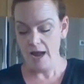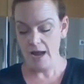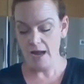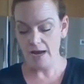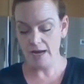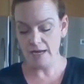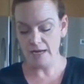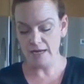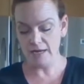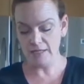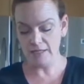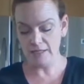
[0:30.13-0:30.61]

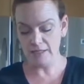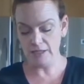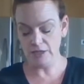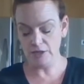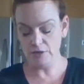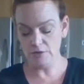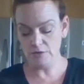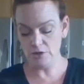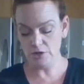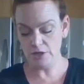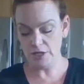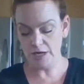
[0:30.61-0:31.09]
and
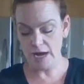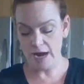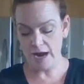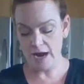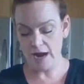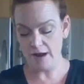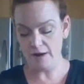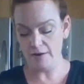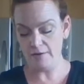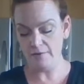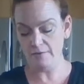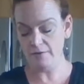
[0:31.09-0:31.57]
you should
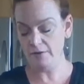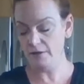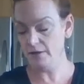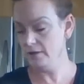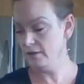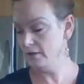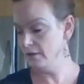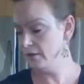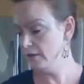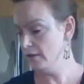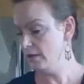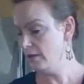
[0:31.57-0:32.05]
have
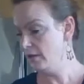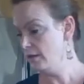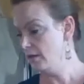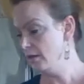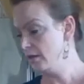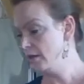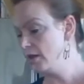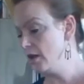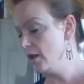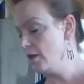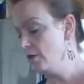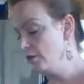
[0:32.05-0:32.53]

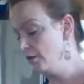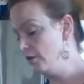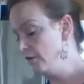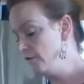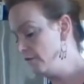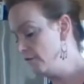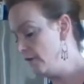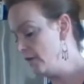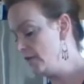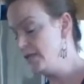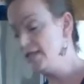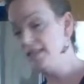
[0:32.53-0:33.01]
the color
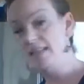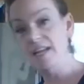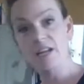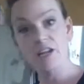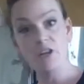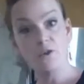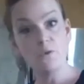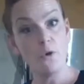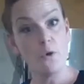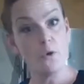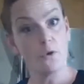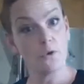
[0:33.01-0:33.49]
of fondant that
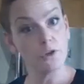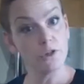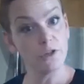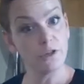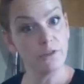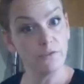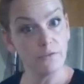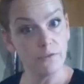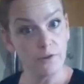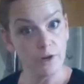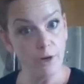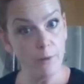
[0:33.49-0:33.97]
you
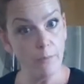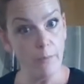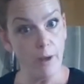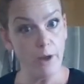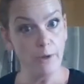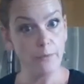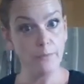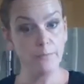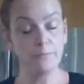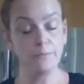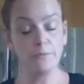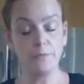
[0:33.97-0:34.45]
ordered for your
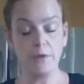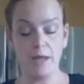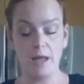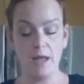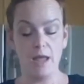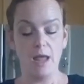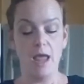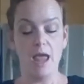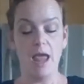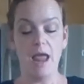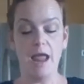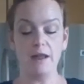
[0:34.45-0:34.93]
bow.
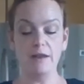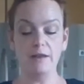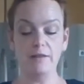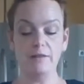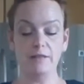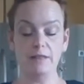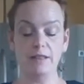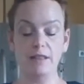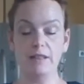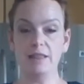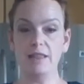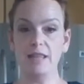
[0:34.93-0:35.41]

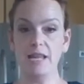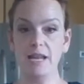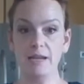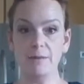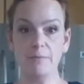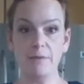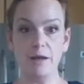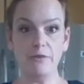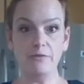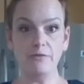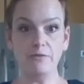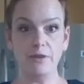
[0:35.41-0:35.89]
And the thing
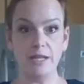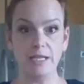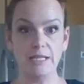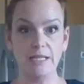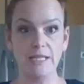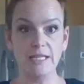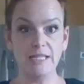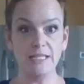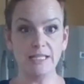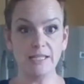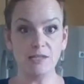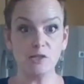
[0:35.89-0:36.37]
about
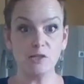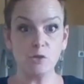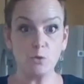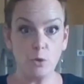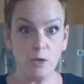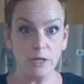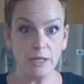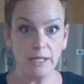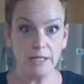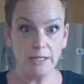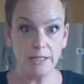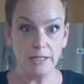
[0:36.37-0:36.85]
fondant is a
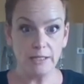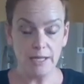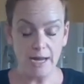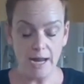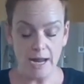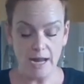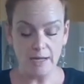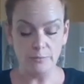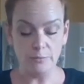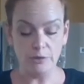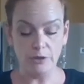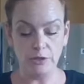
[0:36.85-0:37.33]
squirrely little
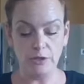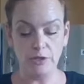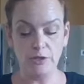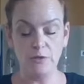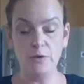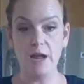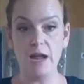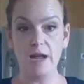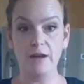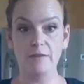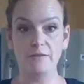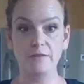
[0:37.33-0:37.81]
animal.
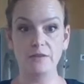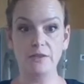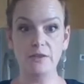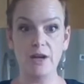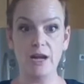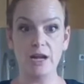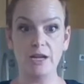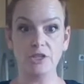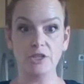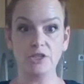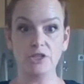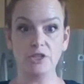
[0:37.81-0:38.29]
You have to
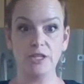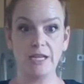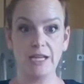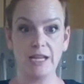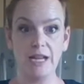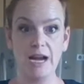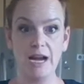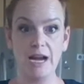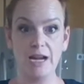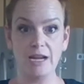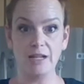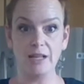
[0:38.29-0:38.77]
actually
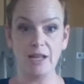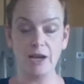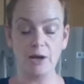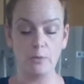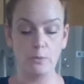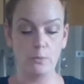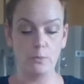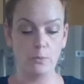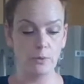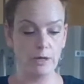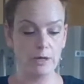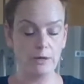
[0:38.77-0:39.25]
kind of
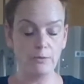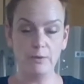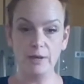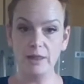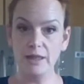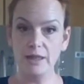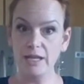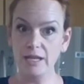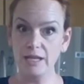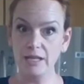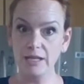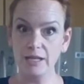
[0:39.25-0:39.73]
like work
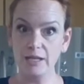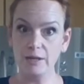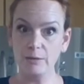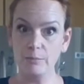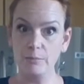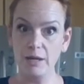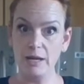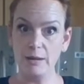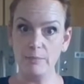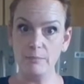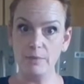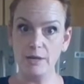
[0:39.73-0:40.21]
with it a little
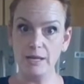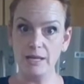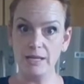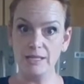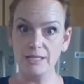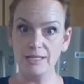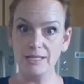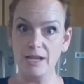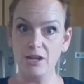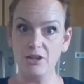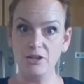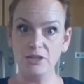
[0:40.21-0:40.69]
bit
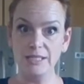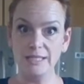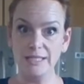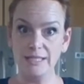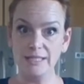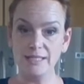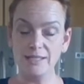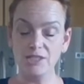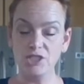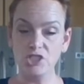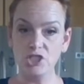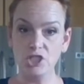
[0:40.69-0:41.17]
because all it
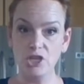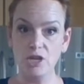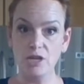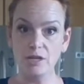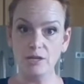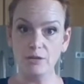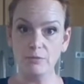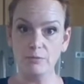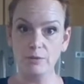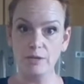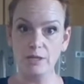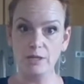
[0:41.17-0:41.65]
does is
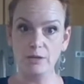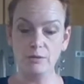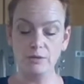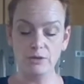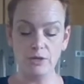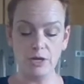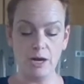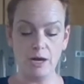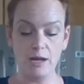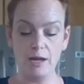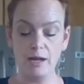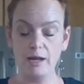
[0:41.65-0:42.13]
chunk when you
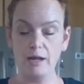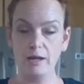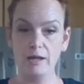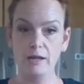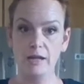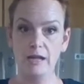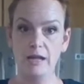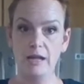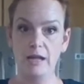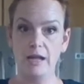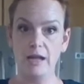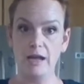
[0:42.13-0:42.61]
try to
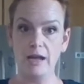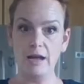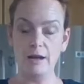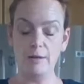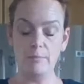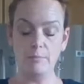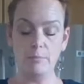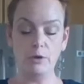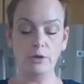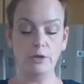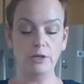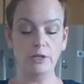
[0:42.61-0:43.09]

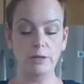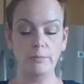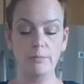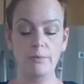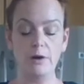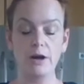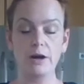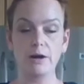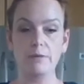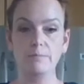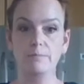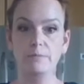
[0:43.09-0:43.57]
pull it
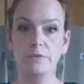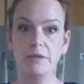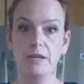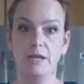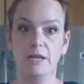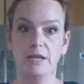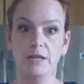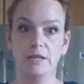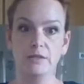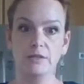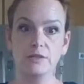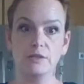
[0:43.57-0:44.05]
apart.
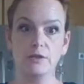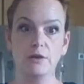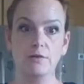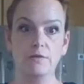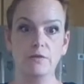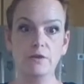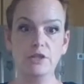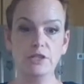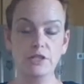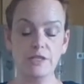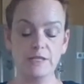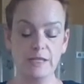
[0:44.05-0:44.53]
So
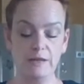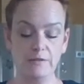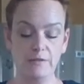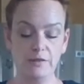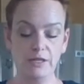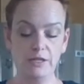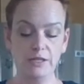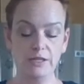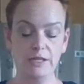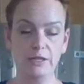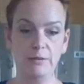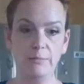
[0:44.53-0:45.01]
if you just give
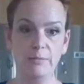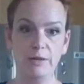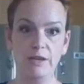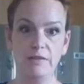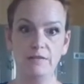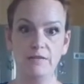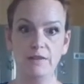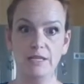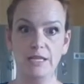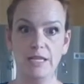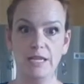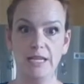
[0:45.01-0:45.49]
it a little bit
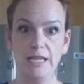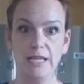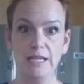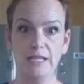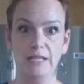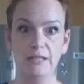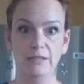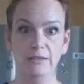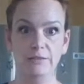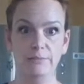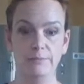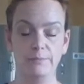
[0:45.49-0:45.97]
of a knead,